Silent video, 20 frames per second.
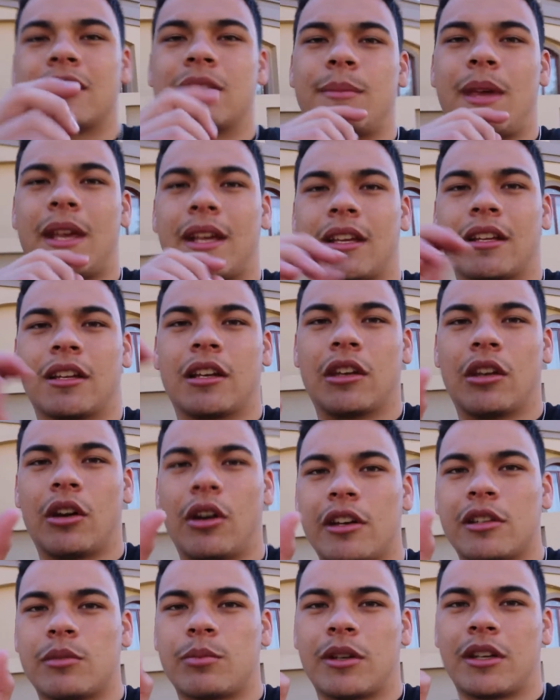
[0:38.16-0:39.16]
is making a
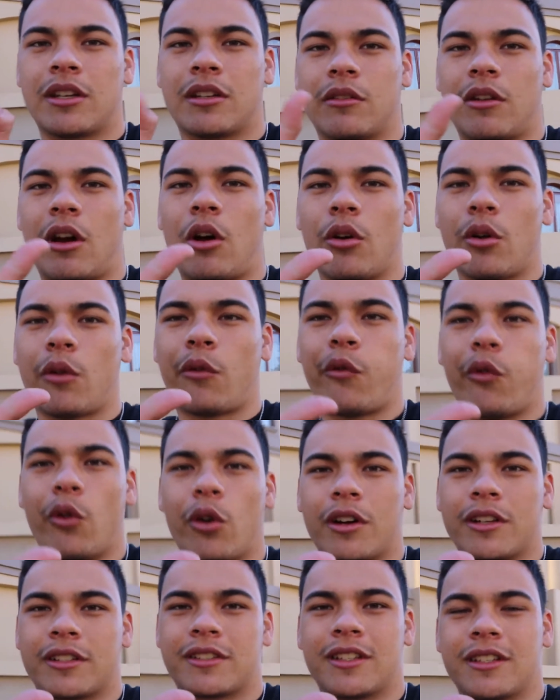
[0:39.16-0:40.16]
noise when it
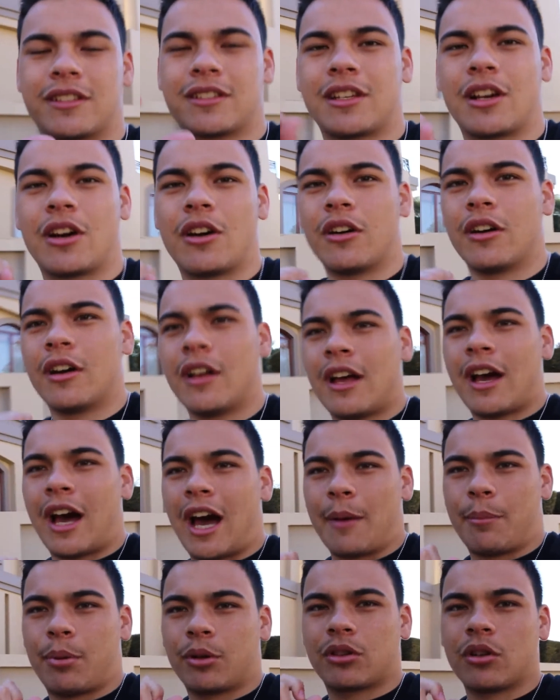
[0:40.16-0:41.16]
autofocuses, so
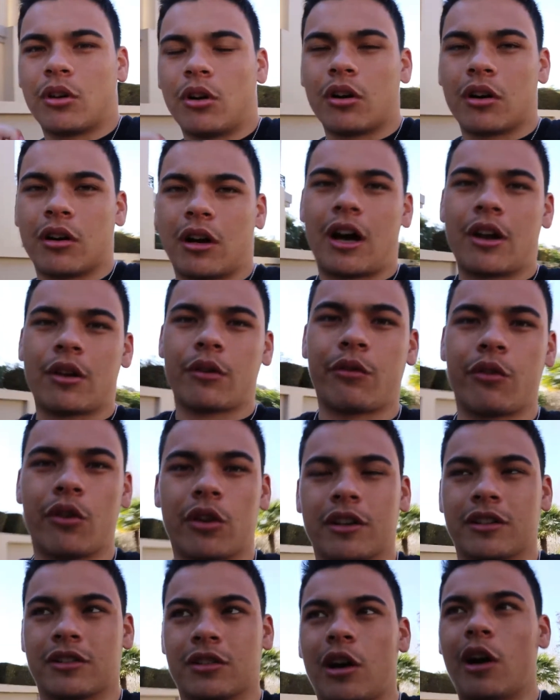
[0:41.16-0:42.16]
I put the
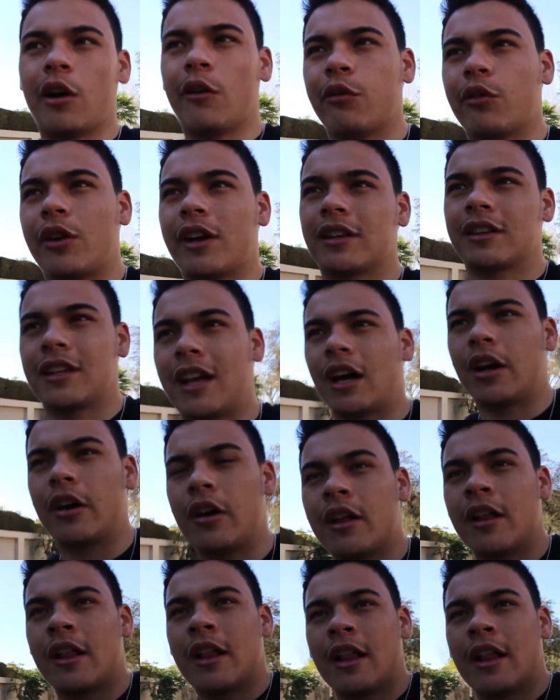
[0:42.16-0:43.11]
autofocus off right now.